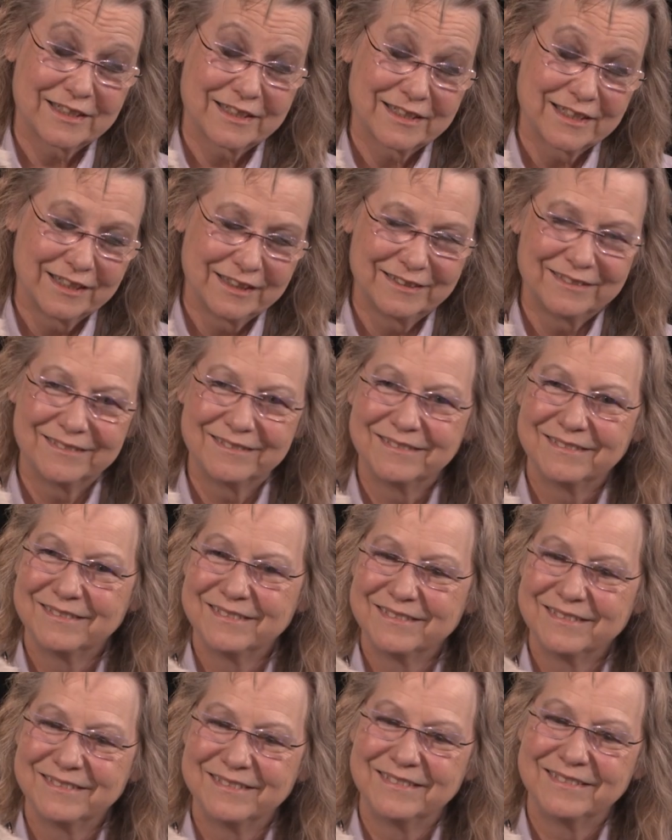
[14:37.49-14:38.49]
in our
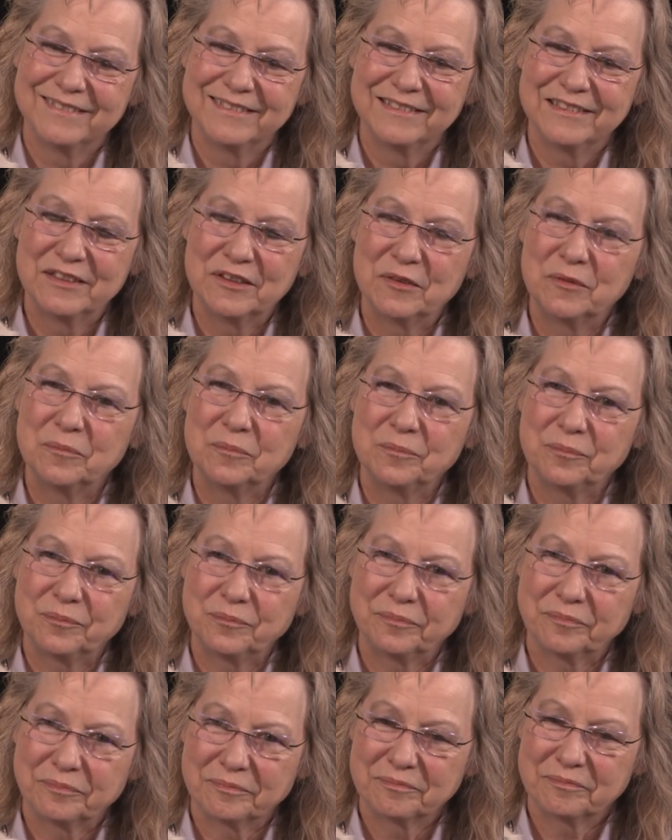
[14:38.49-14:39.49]
department. They come in all
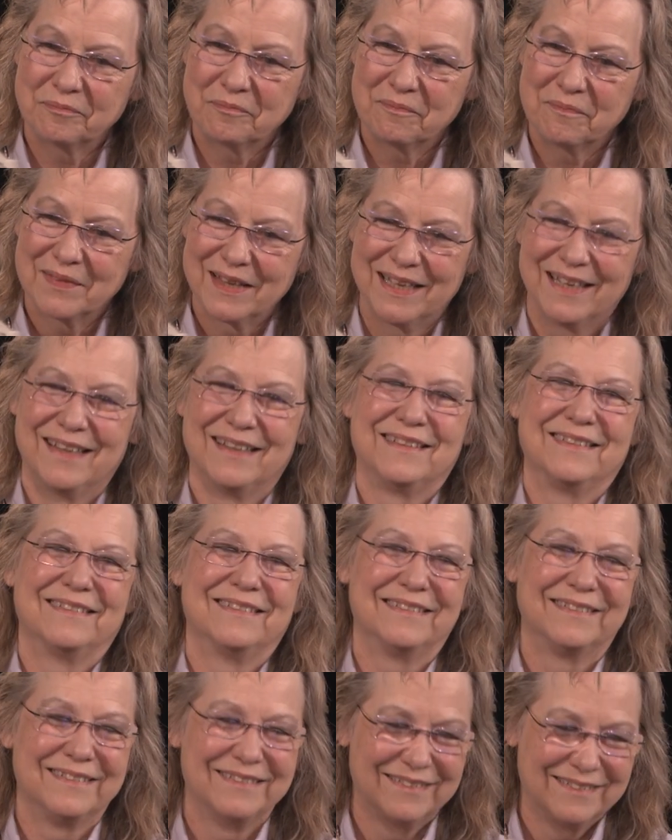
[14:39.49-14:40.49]
shapes and sizes and
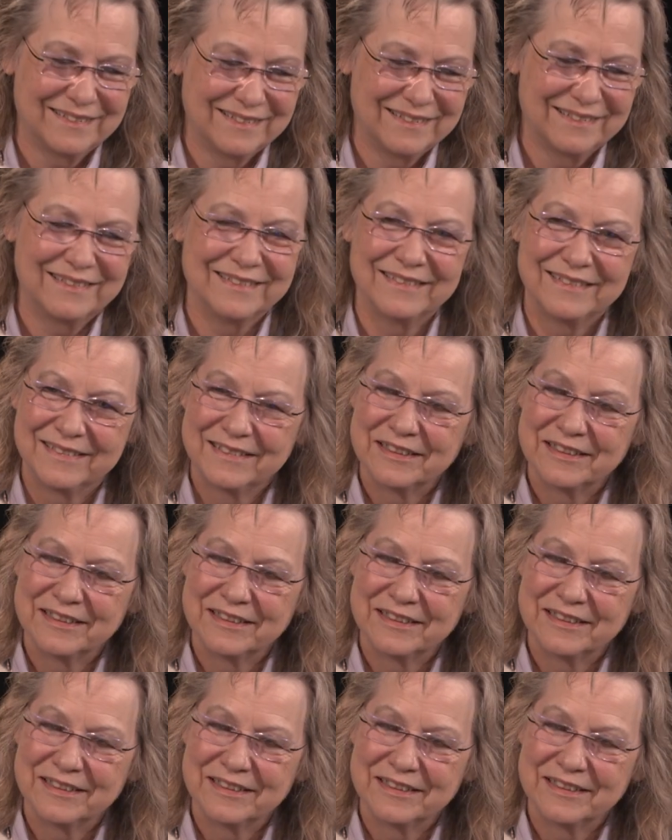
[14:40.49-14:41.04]
how they look